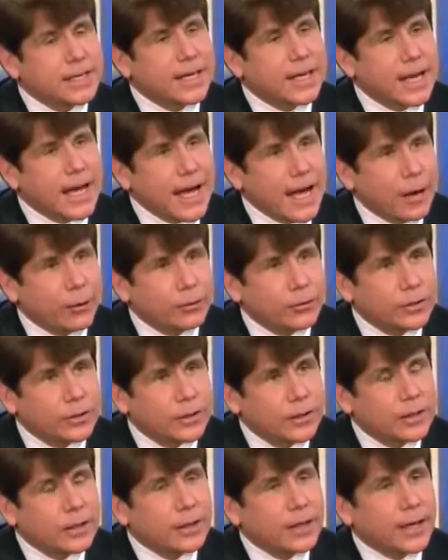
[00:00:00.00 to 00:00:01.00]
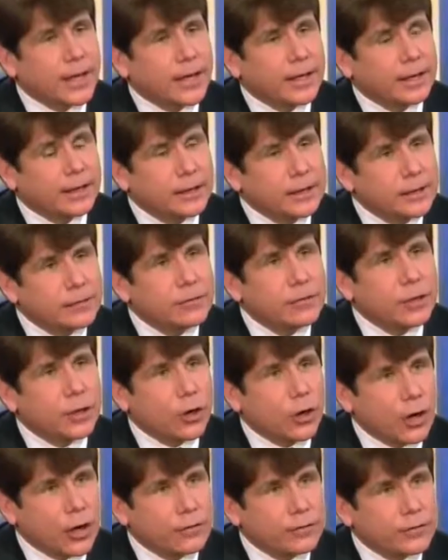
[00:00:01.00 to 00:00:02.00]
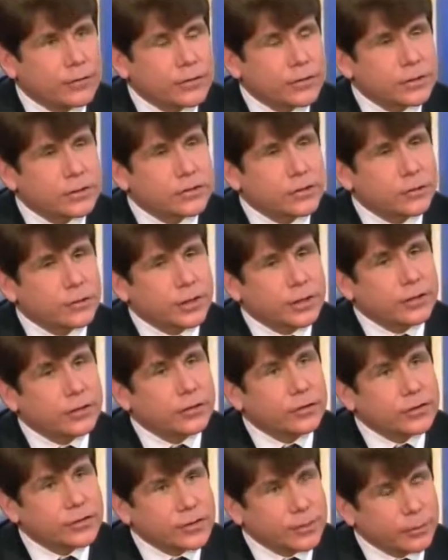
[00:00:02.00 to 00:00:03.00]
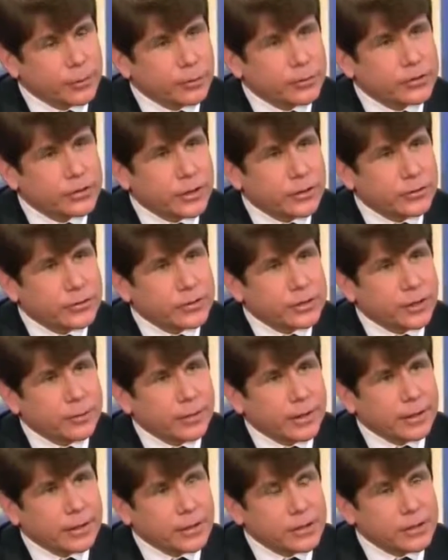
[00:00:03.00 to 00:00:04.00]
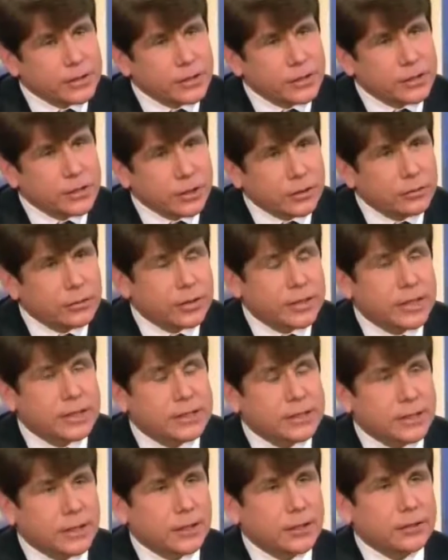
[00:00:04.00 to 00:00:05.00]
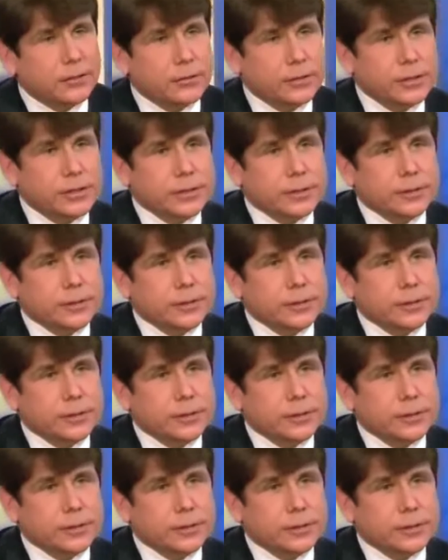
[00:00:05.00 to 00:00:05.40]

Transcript: get out and leave the office so that some of those others can make a decision on who the next senator is.